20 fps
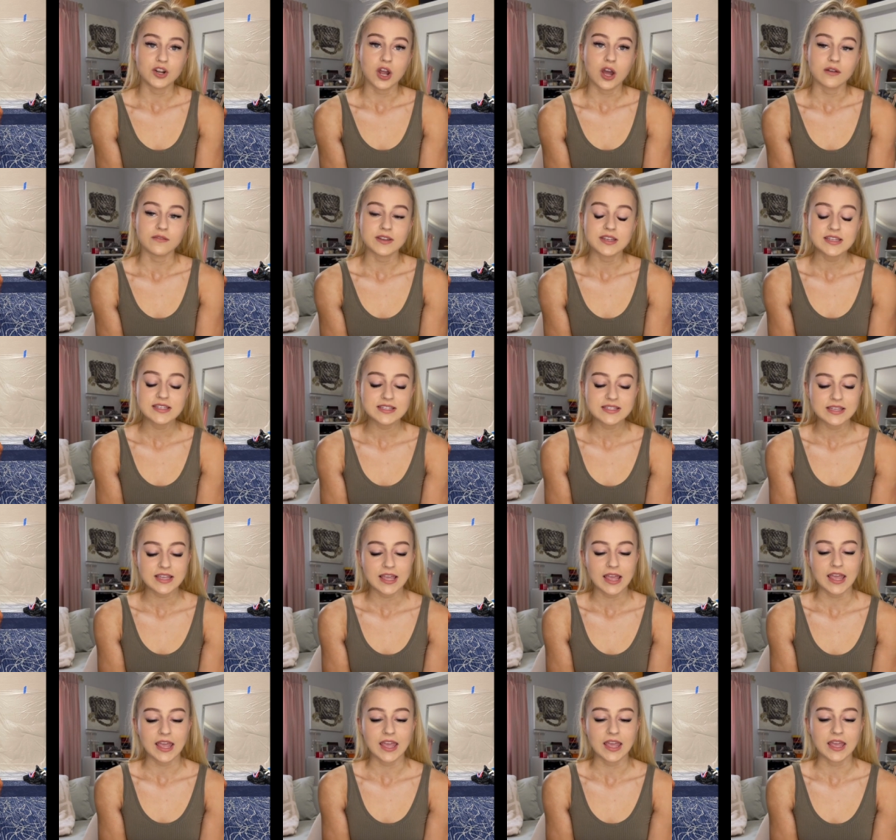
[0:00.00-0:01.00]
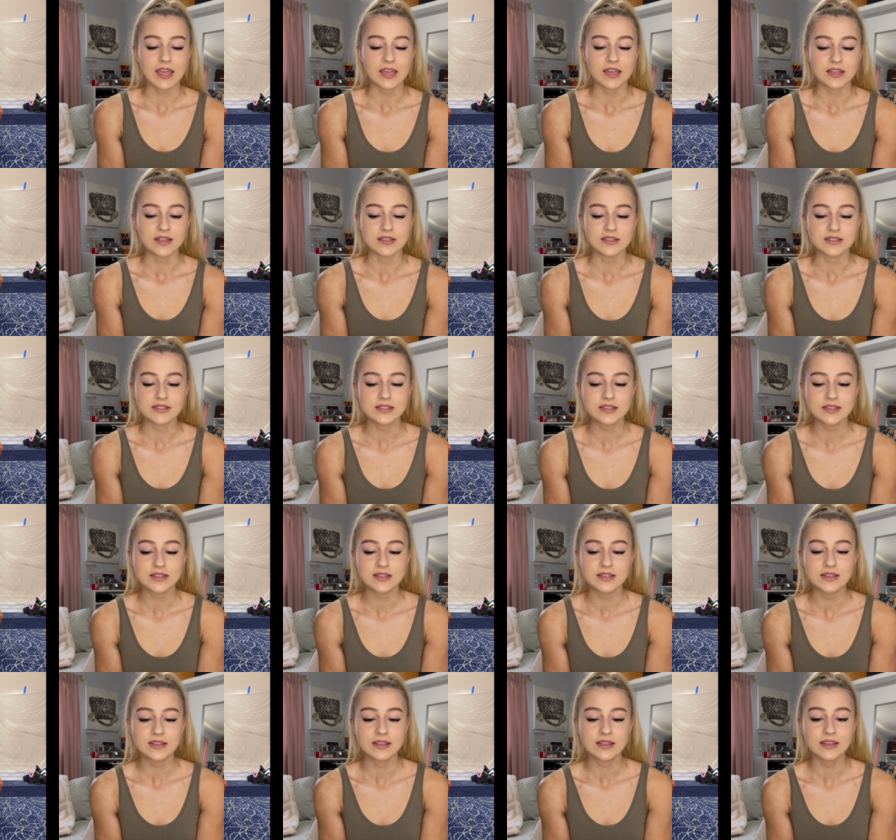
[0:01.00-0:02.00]
novice, and
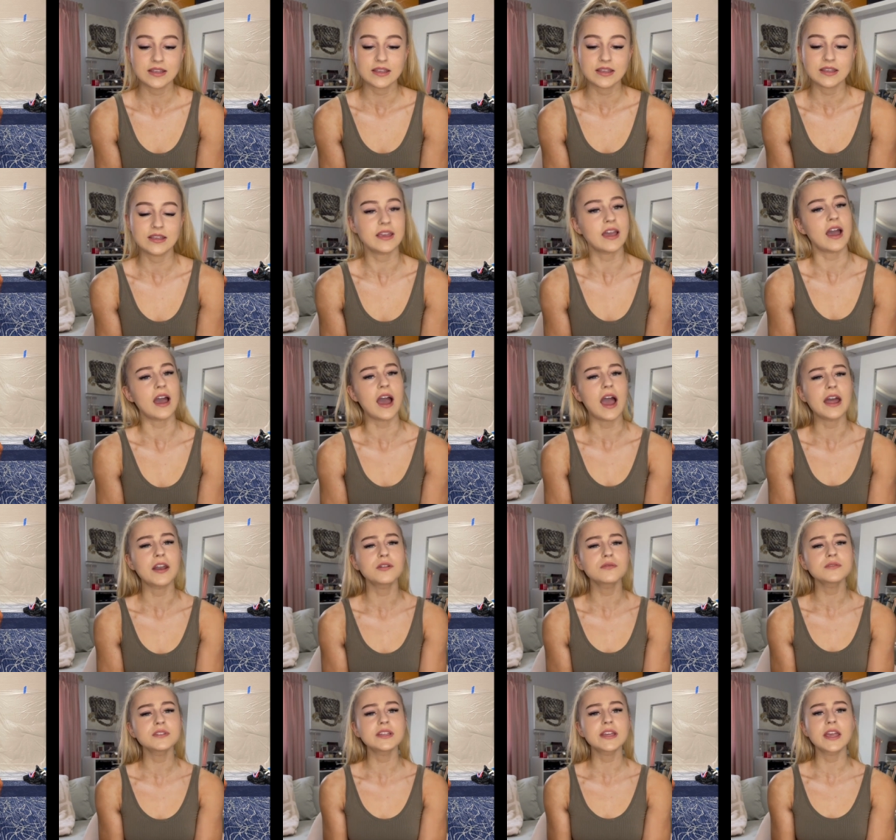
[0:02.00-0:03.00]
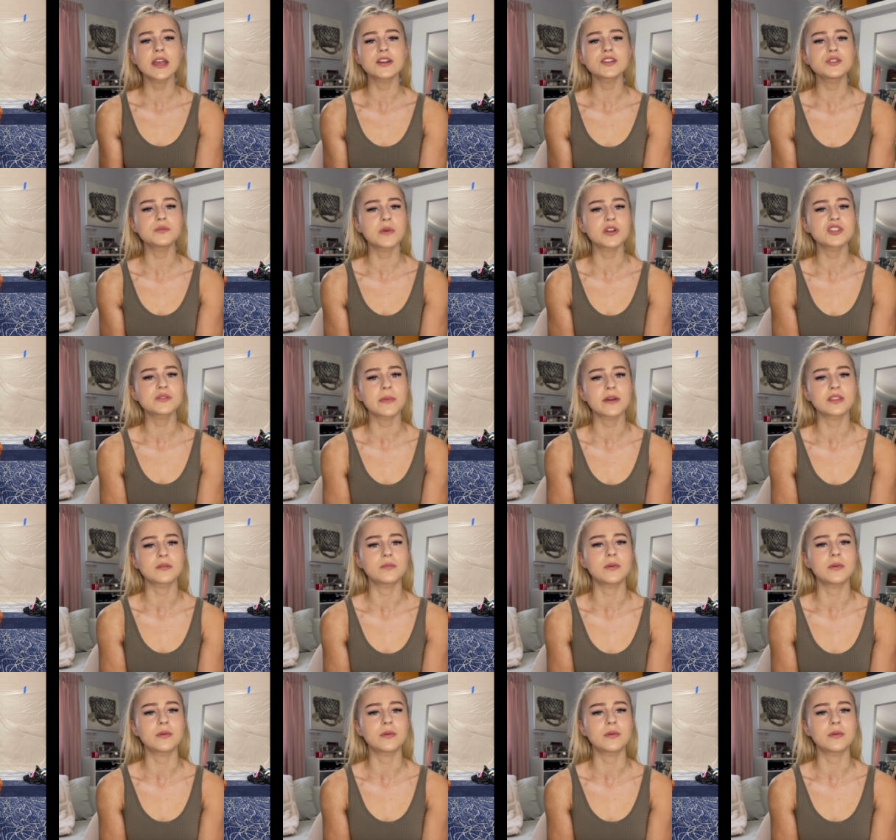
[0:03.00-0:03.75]
yeah, I don't really care too much about the